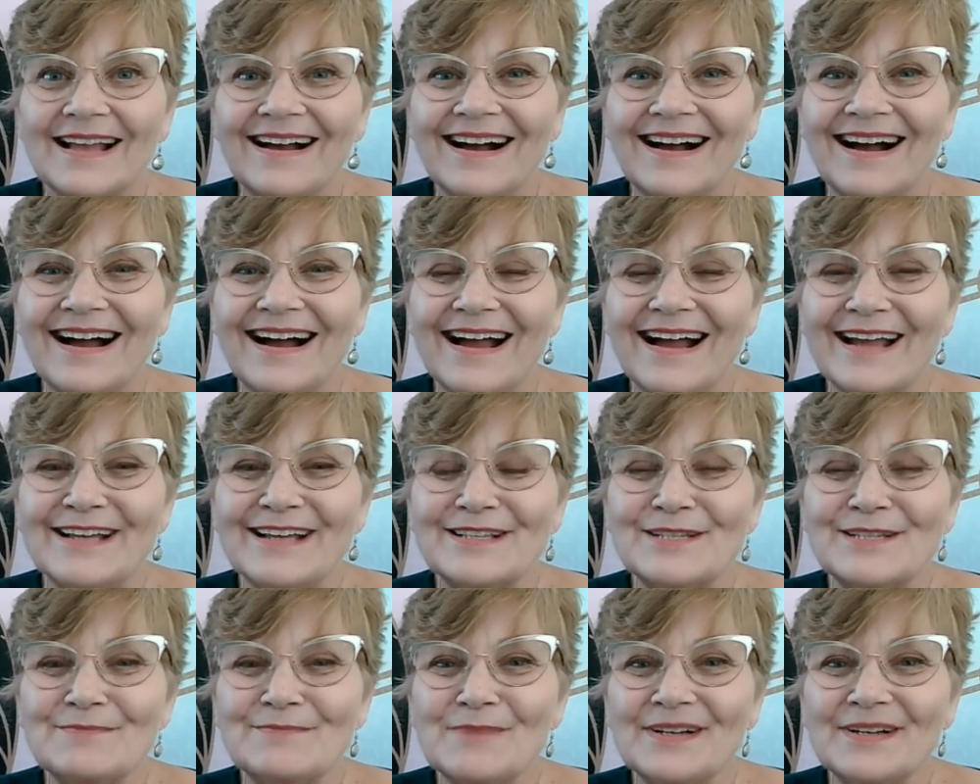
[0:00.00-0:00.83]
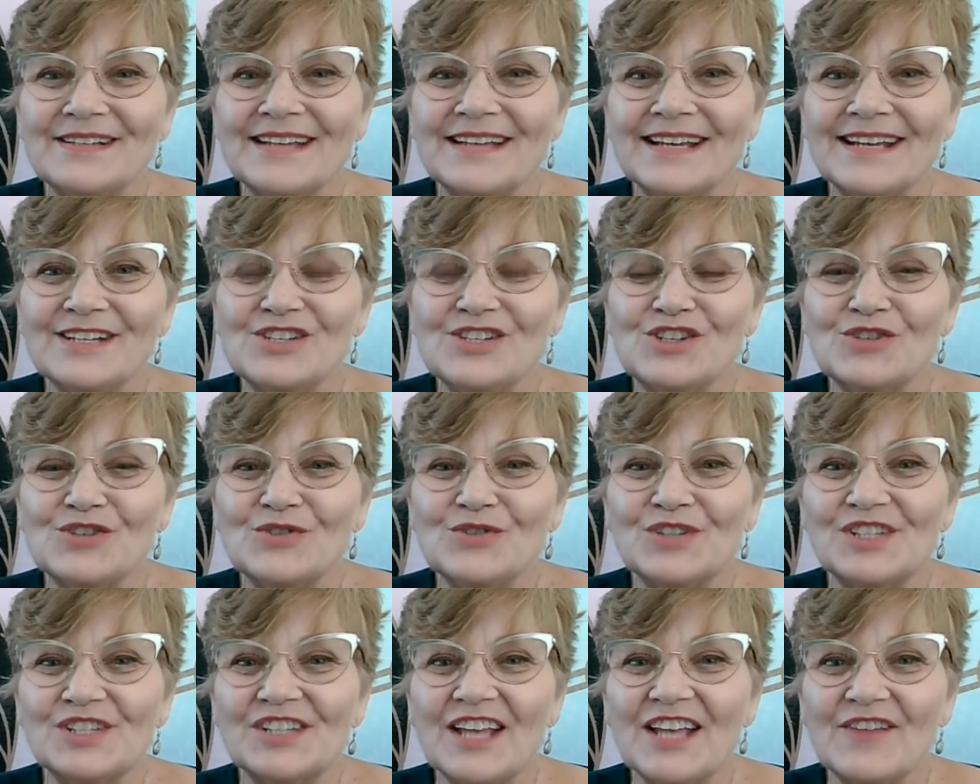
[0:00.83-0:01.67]
Hi, it's Monday, June
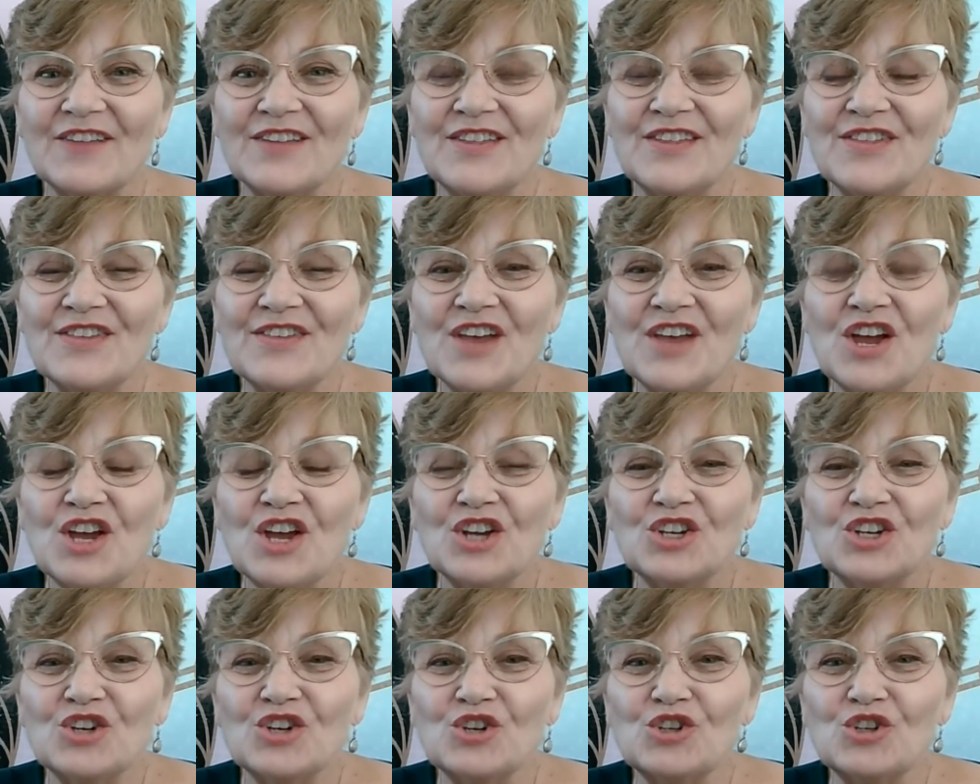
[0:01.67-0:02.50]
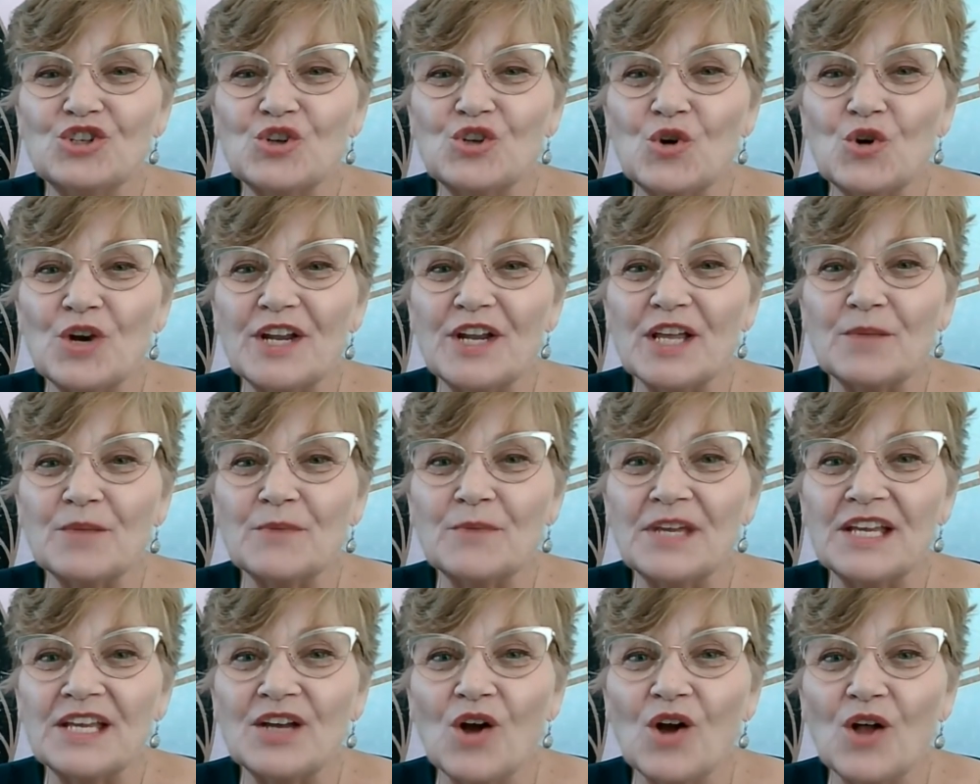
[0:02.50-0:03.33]
7th. You're joining
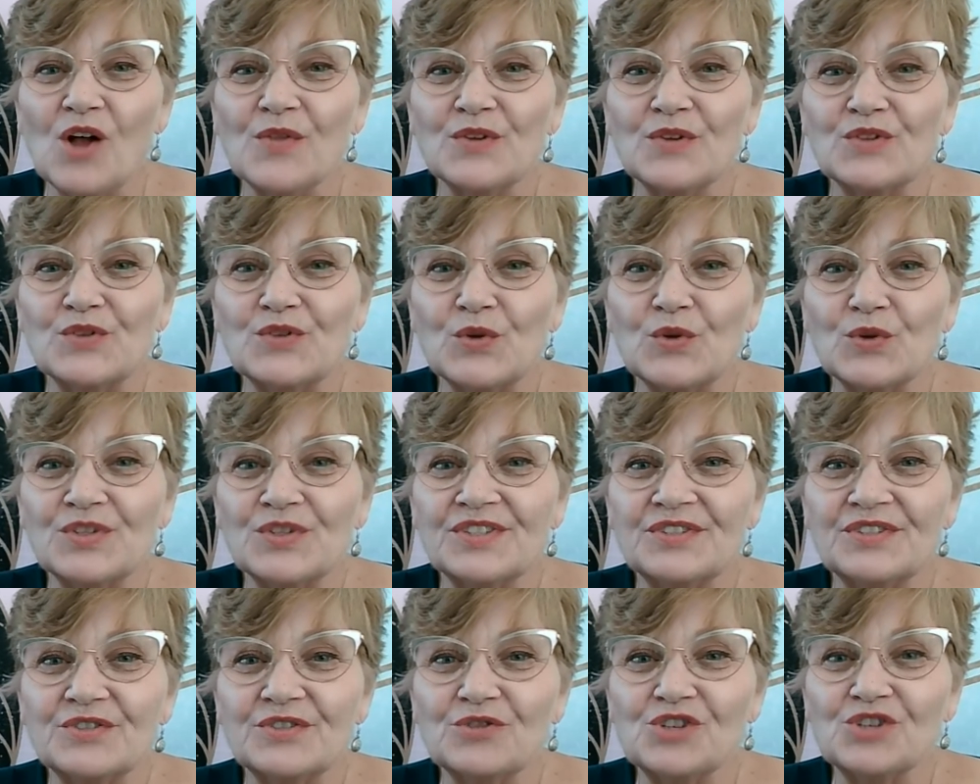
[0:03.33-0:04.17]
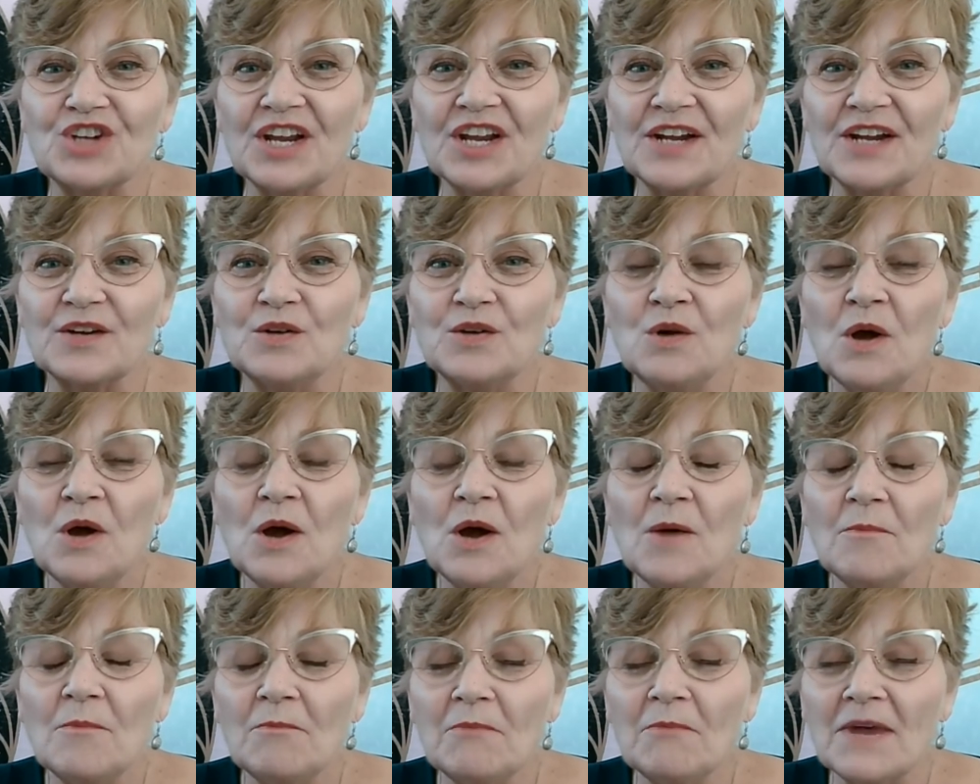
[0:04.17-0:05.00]
me on the Soul Sister channel.
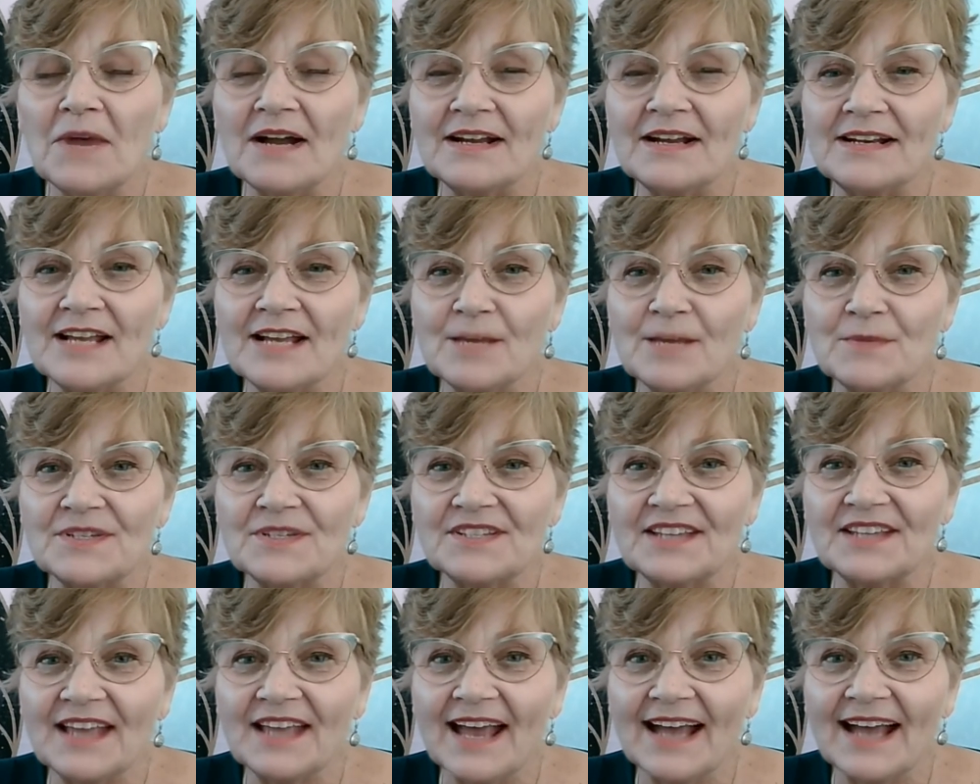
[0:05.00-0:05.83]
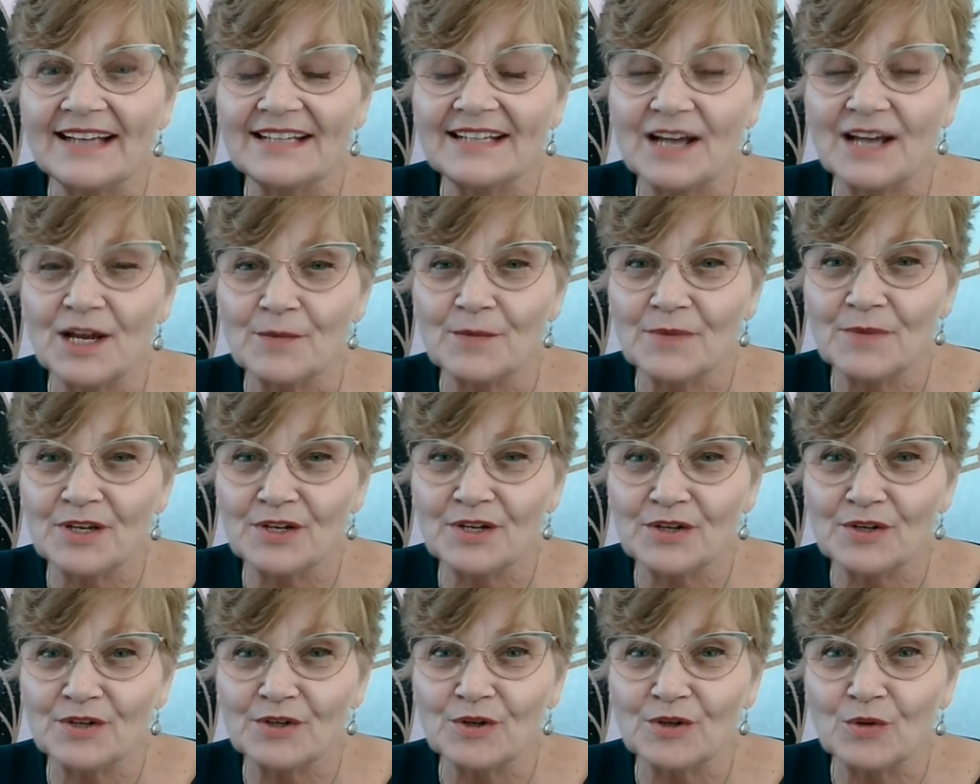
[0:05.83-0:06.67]
My name is Kat. I'm
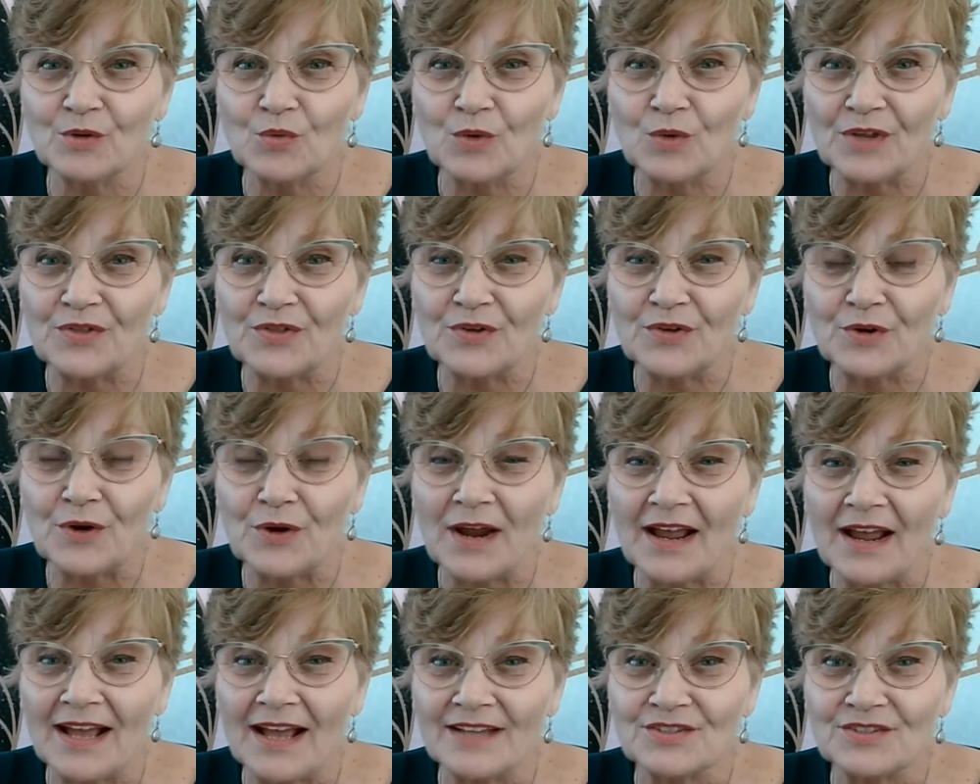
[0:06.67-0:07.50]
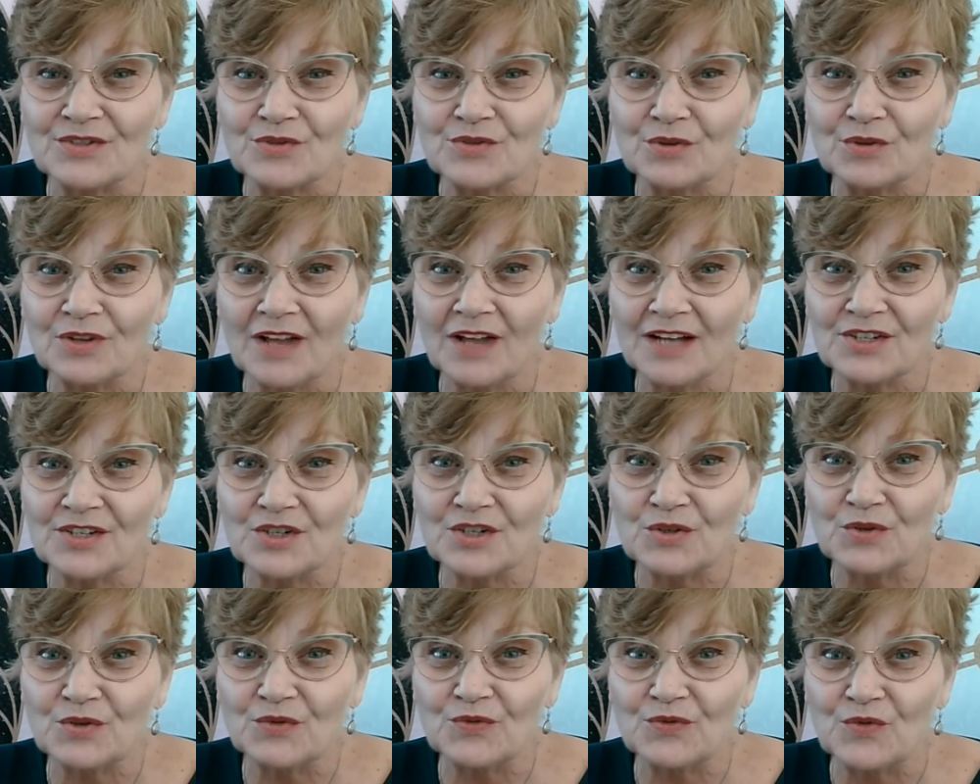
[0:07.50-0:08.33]
here with your
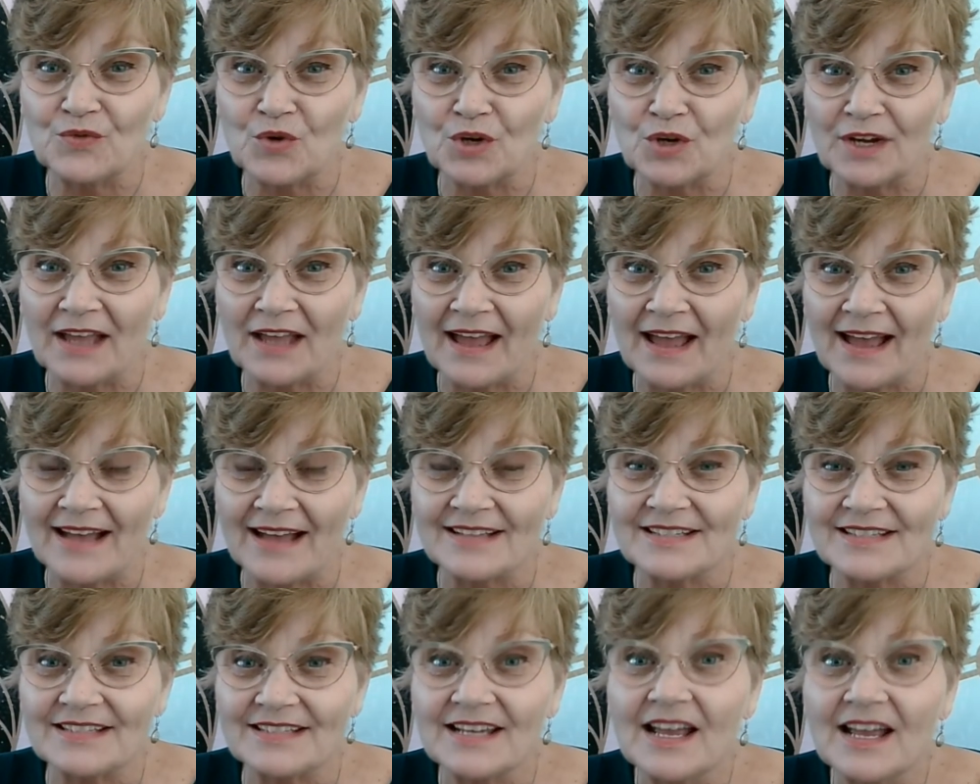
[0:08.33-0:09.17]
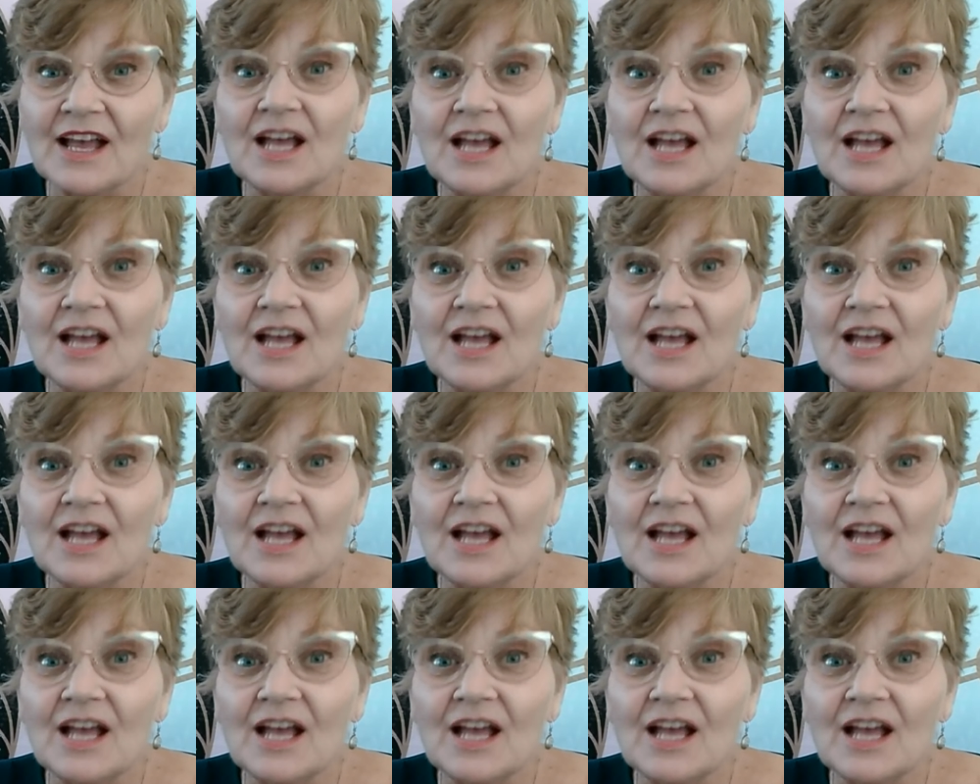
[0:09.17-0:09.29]
astrological forecast.